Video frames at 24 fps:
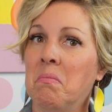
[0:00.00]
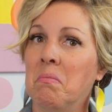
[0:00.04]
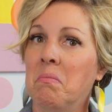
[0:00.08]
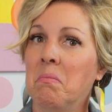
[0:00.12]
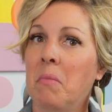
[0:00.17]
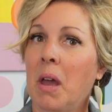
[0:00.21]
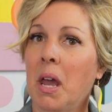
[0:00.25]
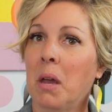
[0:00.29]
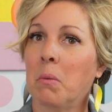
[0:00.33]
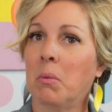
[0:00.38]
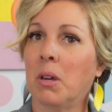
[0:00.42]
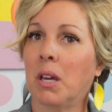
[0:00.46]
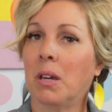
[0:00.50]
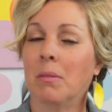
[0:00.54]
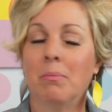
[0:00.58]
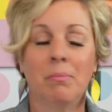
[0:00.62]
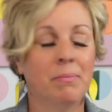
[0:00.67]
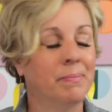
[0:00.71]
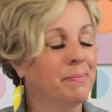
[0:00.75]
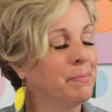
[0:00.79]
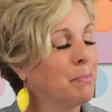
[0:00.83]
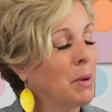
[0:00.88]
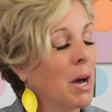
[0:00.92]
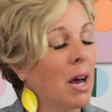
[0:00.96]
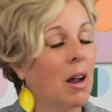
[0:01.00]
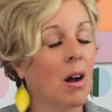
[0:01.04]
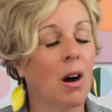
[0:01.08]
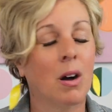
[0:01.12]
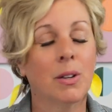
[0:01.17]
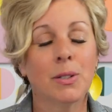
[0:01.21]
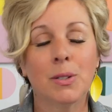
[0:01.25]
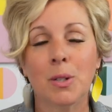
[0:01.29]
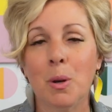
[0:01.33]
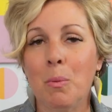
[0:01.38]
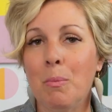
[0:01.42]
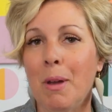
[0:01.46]
Maybe, but
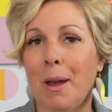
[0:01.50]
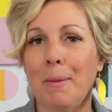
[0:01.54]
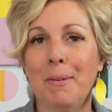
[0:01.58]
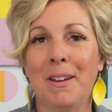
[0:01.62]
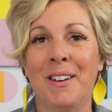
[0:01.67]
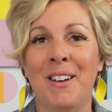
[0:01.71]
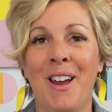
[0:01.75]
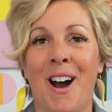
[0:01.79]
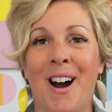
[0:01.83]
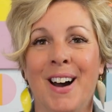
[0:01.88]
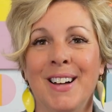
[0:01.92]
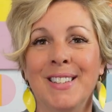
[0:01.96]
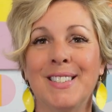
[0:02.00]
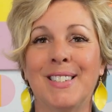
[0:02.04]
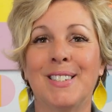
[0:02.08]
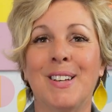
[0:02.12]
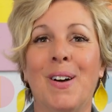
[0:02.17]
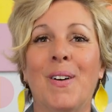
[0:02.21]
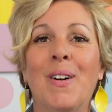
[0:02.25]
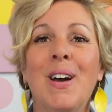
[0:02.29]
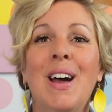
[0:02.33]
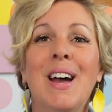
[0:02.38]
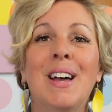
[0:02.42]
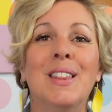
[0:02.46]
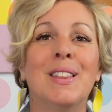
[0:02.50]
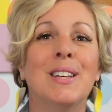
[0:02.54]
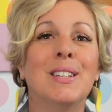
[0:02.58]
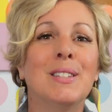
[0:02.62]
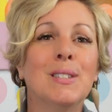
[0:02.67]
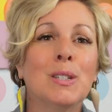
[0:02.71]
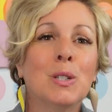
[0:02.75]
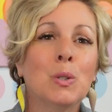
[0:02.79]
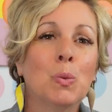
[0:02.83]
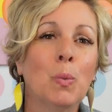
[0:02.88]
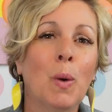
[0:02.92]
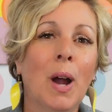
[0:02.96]
also maybe not. So this
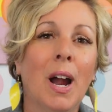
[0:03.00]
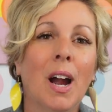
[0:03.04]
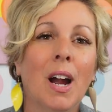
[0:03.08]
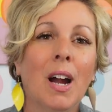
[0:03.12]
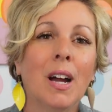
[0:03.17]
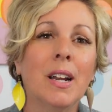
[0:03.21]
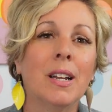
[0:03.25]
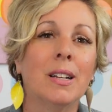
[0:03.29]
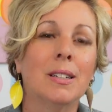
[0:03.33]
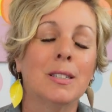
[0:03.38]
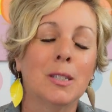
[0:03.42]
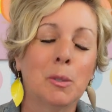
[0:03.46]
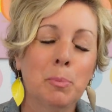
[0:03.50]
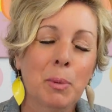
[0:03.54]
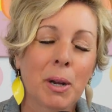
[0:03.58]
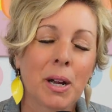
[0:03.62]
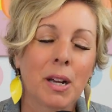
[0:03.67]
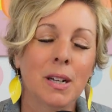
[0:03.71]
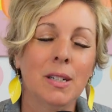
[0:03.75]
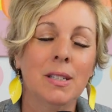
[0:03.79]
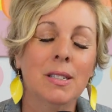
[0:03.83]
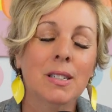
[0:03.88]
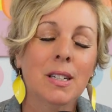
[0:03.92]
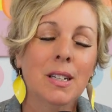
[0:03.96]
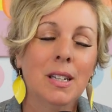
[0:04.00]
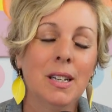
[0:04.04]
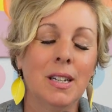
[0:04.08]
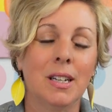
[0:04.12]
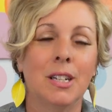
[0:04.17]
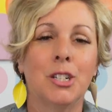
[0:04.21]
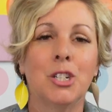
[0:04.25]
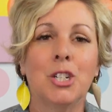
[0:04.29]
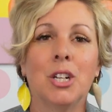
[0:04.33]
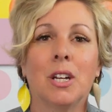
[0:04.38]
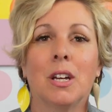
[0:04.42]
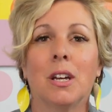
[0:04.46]
is where an experienced
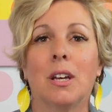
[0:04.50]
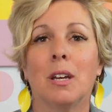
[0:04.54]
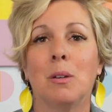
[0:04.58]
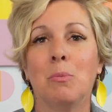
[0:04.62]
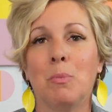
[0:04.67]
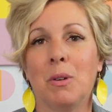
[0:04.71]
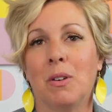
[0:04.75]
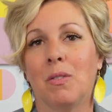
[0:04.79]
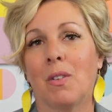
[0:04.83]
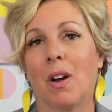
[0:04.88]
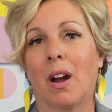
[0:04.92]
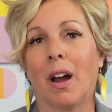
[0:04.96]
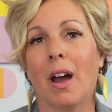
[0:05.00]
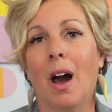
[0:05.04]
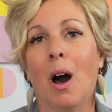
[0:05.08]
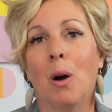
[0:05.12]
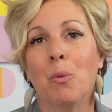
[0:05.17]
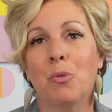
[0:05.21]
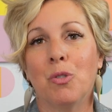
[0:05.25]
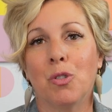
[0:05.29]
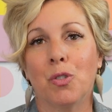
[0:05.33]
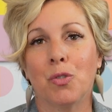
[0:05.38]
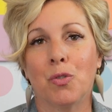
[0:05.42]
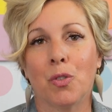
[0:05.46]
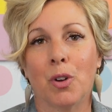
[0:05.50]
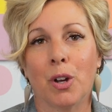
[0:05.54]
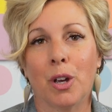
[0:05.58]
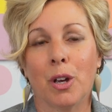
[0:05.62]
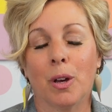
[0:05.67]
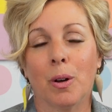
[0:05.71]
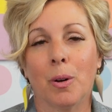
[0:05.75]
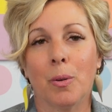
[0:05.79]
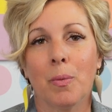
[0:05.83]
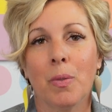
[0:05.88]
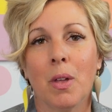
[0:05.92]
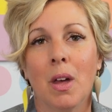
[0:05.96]
clinician can be very helpful for
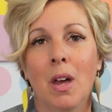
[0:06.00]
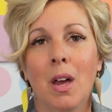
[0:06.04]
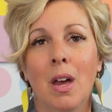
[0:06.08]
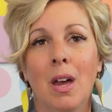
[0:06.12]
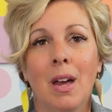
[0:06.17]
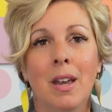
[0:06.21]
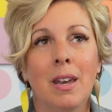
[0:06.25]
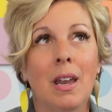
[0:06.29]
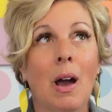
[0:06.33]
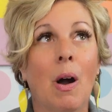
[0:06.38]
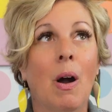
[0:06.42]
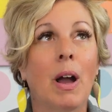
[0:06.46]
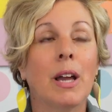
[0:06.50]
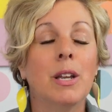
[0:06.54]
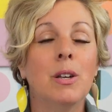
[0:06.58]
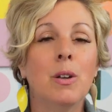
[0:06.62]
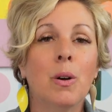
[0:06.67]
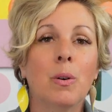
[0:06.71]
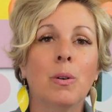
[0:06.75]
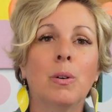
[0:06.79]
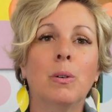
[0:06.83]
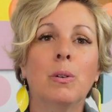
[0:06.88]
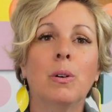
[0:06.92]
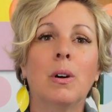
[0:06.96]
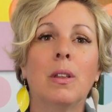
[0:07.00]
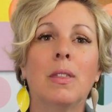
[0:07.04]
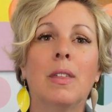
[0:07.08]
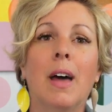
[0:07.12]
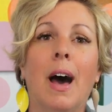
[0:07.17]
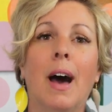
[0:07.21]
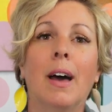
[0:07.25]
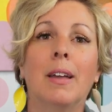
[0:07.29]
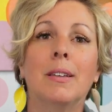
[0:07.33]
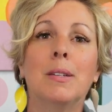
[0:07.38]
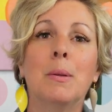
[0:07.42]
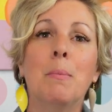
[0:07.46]
you. Now, I know
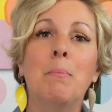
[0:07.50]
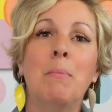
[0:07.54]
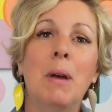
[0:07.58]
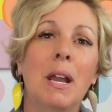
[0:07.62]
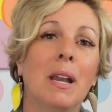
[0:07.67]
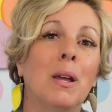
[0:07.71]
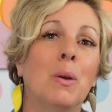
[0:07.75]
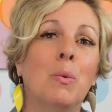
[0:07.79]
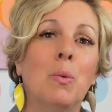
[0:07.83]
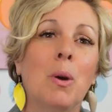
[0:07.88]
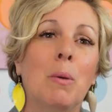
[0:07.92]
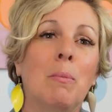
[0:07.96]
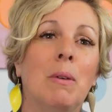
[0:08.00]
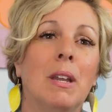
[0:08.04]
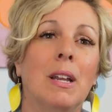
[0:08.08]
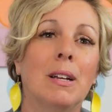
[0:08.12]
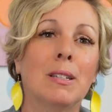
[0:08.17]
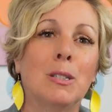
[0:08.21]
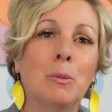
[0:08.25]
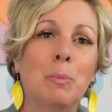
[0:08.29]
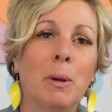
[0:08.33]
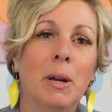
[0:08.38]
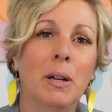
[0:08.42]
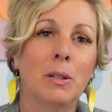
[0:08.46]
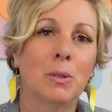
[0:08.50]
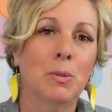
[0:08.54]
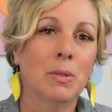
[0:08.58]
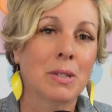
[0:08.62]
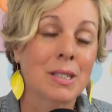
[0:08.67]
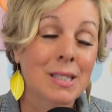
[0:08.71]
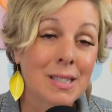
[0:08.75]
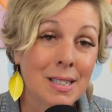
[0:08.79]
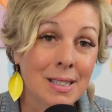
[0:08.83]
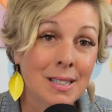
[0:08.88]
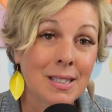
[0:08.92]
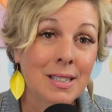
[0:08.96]
that many women experience
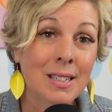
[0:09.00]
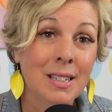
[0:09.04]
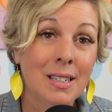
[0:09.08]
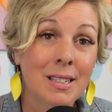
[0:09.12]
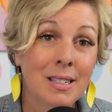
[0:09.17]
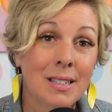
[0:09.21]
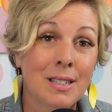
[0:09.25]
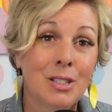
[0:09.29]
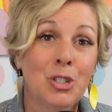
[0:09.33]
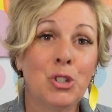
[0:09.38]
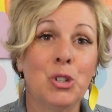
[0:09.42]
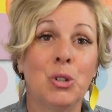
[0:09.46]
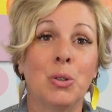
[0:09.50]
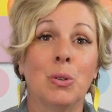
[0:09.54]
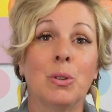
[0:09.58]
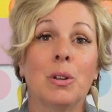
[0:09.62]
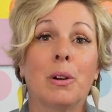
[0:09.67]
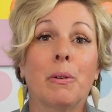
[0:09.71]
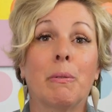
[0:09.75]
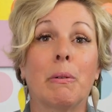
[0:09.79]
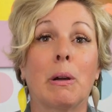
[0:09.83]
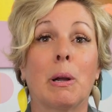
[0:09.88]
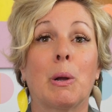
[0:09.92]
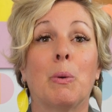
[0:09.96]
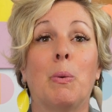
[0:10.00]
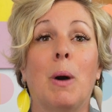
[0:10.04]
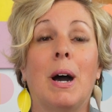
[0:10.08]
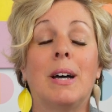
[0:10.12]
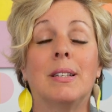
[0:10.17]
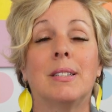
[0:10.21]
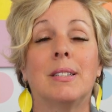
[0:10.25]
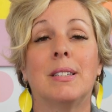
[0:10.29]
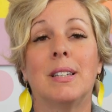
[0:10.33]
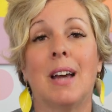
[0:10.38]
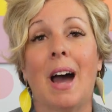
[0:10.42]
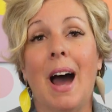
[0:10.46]
resistance to their
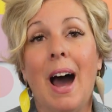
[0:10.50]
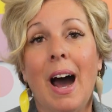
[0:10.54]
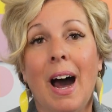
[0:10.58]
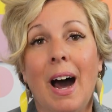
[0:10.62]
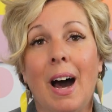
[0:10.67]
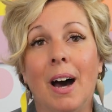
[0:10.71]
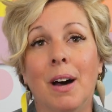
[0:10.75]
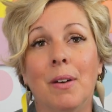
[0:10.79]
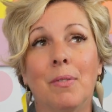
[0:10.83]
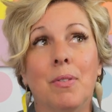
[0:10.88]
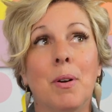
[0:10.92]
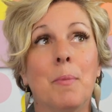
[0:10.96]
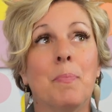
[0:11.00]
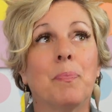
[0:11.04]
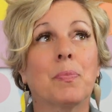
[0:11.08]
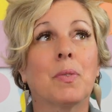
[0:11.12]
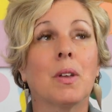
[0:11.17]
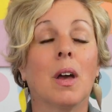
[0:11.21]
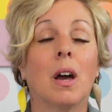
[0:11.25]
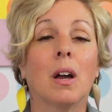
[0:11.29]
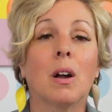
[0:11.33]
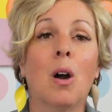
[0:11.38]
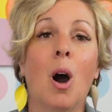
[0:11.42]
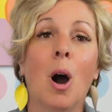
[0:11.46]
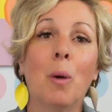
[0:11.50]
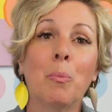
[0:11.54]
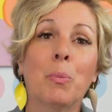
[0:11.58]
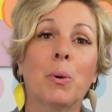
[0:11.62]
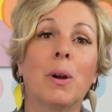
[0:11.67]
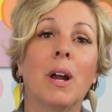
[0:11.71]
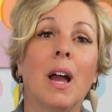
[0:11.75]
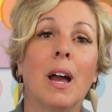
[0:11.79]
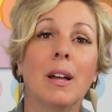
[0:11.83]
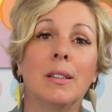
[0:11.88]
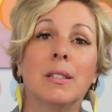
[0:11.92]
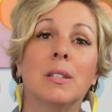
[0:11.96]
request to have a
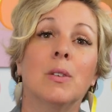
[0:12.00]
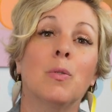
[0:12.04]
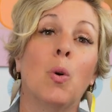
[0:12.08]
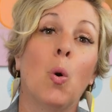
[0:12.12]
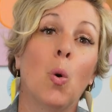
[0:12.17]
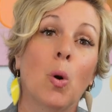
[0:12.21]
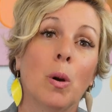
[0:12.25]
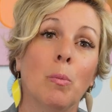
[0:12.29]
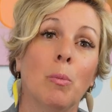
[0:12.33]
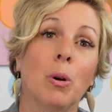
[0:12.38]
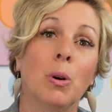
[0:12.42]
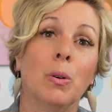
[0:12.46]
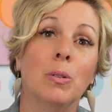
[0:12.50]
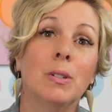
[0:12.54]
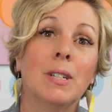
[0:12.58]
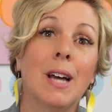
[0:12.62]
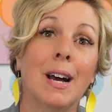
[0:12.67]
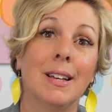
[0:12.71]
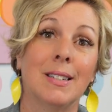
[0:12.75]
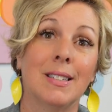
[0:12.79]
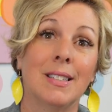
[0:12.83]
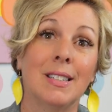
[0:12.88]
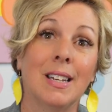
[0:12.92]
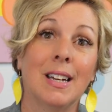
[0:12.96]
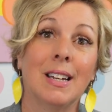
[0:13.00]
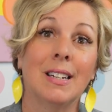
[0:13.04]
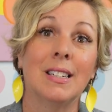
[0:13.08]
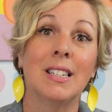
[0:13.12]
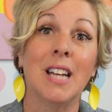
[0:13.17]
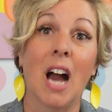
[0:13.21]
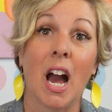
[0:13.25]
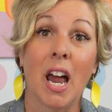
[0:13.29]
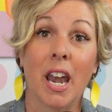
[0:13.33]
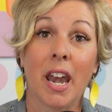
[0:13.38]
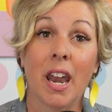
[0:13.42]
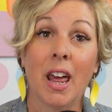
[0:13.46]
comprehensive hormone testing
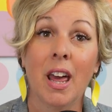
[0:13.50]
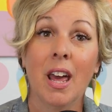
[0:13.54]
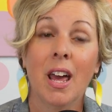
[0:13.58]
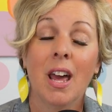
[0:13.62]
done.